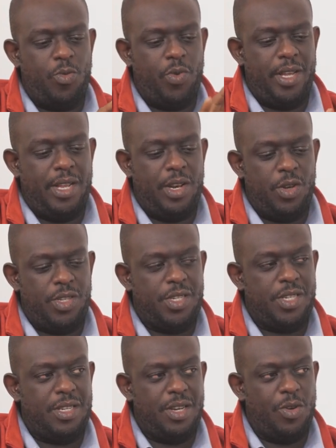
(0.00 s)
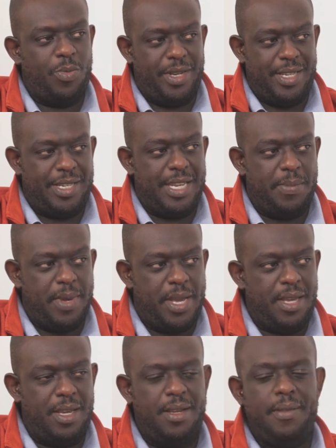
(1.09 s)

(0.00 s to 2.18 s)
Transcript: we launch open data in May,